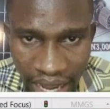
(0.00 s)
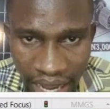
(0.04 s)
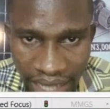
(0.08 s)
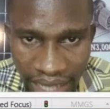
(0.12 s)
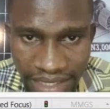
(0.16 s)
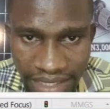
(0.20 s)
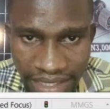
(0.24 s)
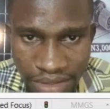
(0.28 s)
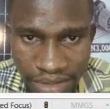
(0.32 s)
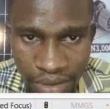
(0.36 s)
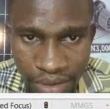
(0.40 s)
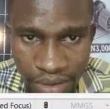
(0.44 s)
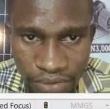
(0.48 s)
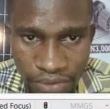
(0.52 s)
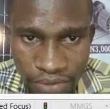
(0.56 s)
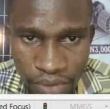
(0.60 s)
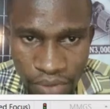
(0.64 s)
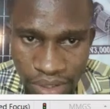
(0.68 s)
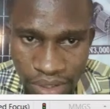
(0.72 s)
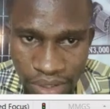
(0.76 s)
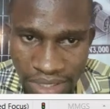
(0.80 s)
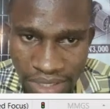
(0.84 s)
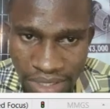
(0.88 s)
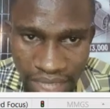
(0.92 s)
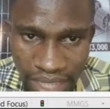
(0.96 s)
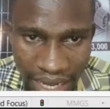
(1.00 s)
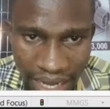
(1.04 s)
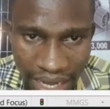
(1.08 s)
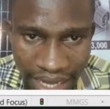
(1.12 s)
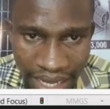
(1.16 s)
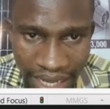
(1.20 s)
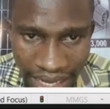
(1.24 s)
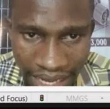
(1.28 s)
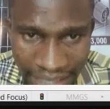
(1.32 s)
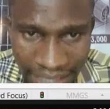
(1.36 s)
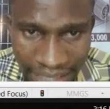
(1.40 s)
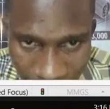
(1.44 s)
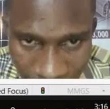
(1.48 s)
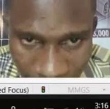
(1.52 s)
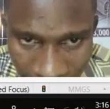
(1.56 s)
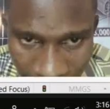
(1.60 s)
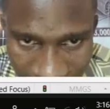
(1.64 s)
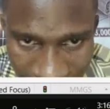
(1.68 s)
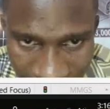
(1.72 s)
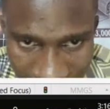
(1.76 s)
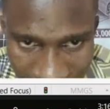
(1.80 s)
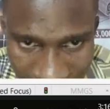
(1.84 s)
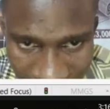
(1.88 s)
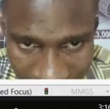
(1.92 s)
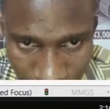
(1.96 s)
the font style, and every other thing
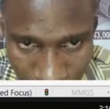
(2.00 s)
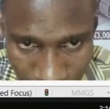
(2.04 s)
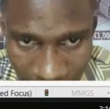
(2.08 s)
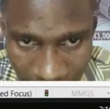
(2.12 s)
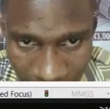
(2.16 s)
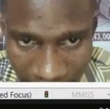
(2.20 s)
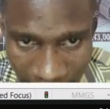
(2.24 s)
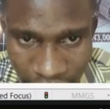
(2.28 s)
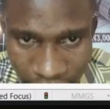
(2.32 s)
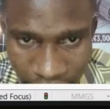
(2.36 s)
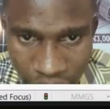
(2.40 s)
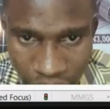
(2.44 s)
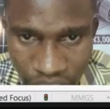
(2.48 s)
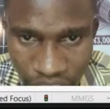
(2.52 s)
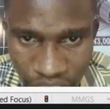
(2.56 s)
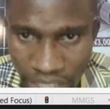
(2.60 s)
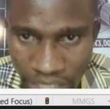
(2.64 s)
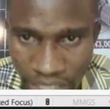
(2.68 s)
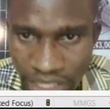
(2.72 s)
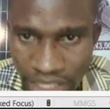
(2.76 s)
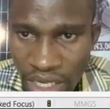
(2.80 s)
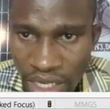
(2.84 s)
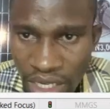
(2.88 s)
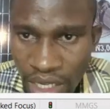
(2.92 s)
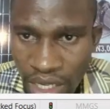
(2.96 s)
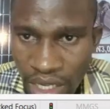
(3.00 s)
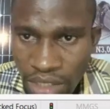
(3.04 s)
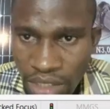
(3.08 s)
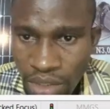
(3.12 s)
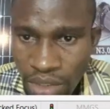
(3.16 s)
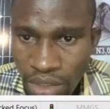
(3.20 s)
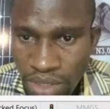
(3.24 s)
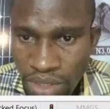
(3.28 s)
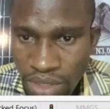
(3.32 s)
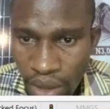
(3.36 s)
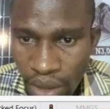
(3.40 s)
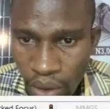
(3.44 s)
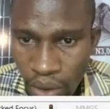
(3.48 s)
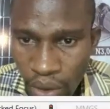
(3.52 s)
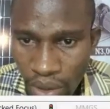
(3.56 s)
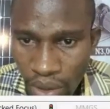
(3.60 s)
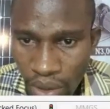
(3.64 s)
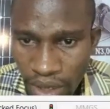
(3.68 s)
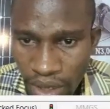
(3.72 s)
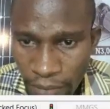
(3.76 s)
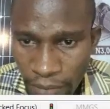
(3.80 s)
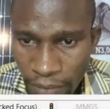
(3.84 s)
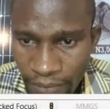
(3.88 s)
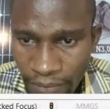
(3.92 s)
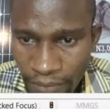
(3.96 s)
that we would like to change. So say okay.
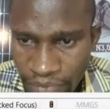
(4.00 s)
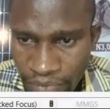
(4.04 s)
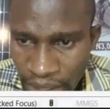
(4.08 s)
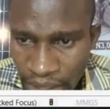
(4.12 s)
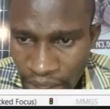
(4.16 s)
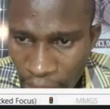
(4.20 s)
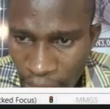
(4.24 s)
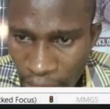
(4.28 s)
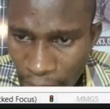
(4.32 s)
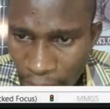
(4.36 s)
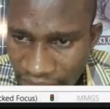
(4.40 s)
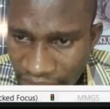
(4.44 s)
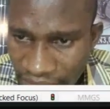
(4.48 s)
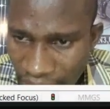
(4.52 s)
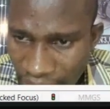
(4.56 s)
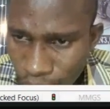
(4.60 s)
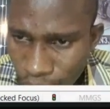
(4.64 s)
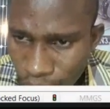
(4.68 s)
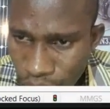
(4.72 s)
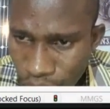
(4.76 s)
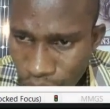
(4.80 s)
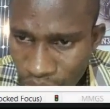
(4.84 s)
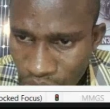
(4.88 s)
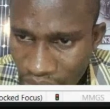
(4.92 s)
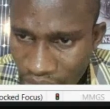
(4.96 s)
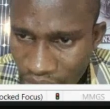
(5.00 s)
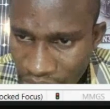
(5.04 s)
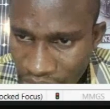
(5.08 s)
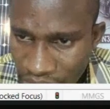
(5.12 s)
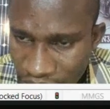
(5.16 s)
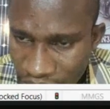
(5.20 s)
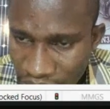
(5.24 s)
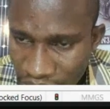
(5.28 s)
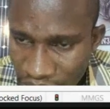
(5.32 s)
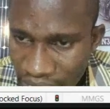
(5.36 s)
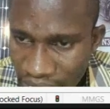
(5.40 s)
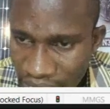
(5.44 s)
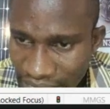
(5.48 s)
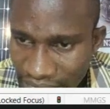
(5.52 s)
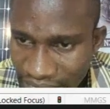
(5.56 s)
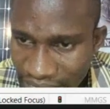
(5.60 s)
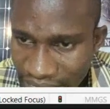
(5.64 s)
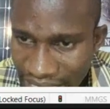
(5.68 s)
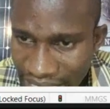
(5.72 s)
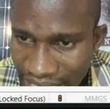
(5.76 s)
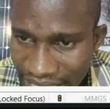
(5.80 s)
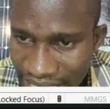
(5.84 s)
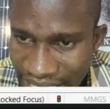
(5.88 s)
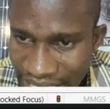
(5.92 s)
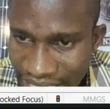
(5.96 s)
Now by the time we do that, you see that it
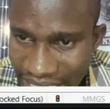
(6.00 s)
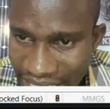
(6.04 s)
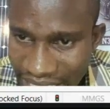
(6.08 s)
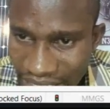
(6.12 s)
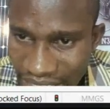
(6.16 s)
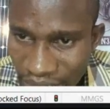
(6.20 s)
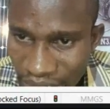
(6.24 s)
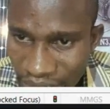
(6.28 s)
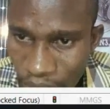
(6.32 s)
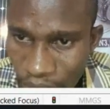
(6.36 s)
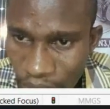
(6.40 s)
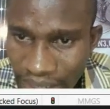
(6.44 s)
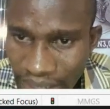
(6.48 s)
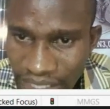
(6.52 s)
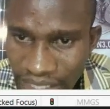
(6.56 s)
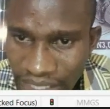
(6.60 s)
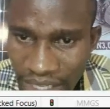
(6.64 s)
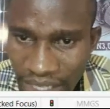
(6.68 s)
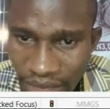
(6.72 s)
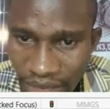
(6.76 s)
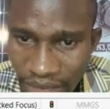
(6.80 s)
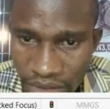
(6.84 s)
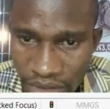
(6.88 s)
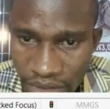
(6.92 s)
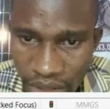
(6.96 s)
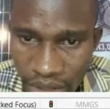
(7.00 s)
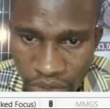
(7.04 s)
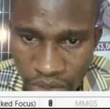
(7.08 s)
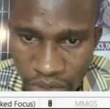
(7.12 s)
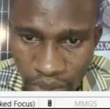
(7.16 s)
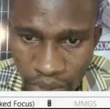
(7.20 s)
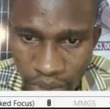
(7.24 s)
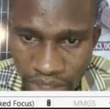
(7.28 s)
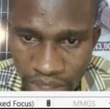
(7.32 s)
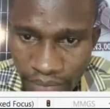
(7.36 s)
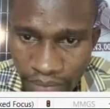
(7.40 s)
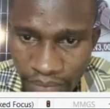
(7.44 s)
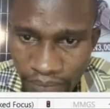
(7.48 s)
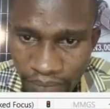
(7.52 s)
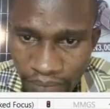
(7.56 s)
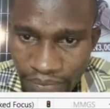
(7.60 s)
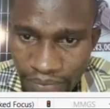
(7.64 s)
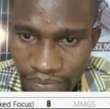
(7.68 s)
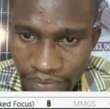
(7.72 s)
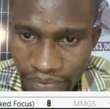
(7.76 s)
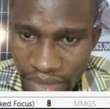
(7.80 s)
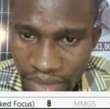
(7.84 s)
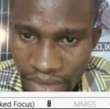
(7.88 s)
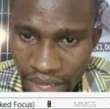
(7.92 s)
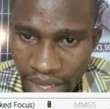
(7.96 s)
is already giving us what?
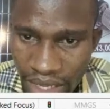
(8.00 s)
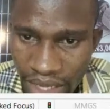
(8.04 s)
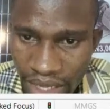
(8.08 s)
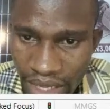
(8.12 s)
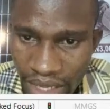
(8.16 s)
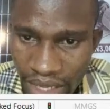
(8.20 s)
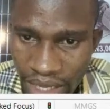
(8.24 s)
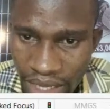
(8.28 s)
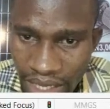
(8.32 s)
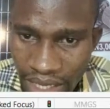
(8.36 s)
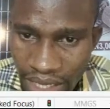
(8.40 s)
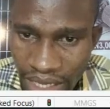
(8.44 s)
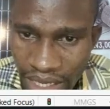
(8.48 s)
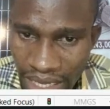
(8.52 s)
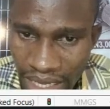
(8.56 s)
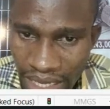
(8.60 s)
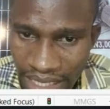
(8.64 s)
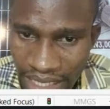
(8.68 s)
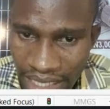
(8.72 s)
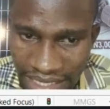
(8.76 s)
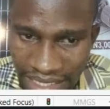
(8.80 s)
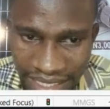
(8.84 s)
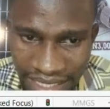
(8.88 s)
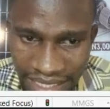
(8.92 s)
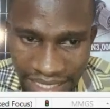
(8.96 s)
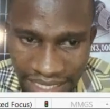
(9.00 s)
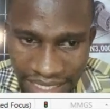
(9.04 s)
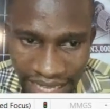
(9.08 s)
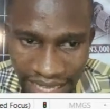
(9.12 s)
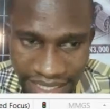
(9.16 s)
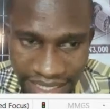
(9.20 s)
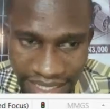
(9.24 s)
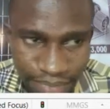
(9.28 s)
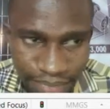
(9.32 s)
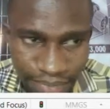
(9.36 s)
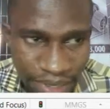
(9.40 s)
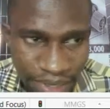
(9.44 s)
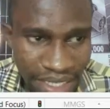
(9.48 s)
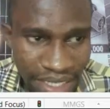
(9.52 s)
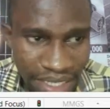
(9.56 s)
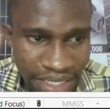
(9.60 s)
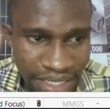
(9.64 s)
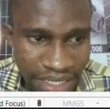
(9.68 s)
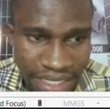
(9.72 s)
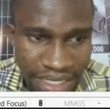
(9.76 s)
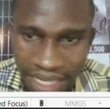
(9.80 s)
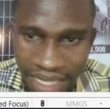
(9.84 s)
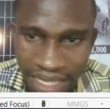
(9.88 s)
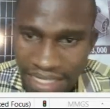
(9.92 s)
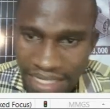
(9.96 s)
The test, bringing the
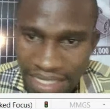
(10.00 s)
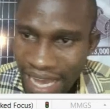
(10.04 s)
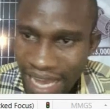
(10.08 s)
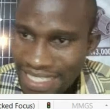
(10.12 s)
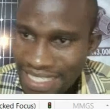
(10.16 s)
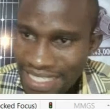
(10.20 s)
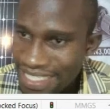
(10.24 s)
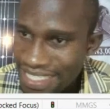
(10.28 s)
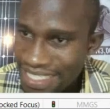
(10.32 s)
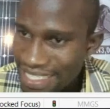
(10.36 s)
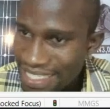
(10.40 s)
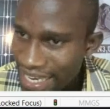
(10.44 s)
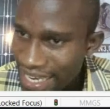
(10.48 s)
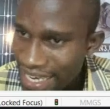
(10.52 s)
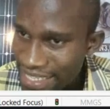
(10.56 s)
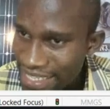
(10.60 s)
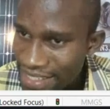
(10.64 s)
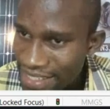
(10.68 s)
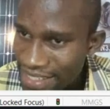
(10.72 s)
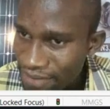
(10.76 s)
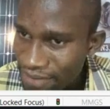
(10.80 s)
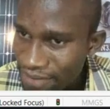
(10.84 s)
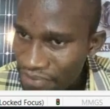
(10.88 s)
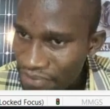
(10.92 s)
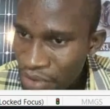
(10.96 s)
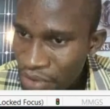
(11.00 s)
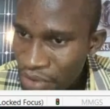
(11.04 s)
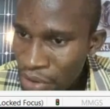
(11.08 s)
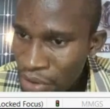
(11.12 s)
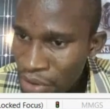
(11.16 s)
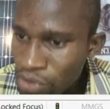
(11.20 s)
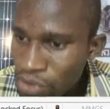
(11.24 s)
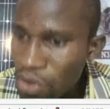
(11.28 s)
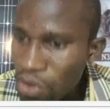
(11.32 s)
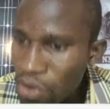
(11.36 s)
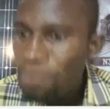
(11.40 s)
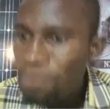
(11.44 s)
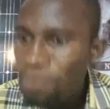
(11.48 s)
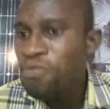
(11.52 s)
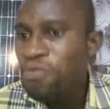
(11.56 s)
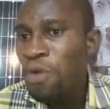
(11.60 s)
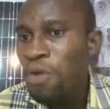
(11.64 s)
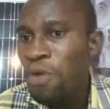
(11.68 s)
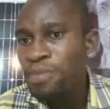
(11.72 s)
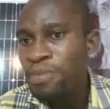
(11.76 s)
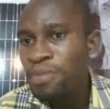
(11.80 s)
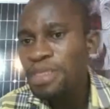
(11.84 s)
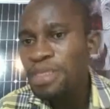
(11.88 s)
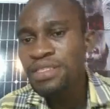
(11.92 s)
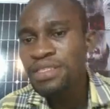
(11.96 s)
test as a sketch. So from
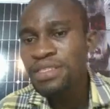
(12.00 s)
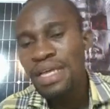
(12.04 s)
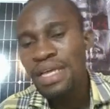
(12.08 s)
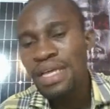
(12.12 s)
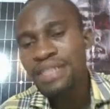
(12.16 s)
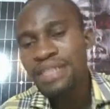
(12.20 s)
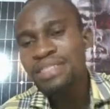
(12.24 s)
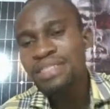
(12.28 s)
this test now we can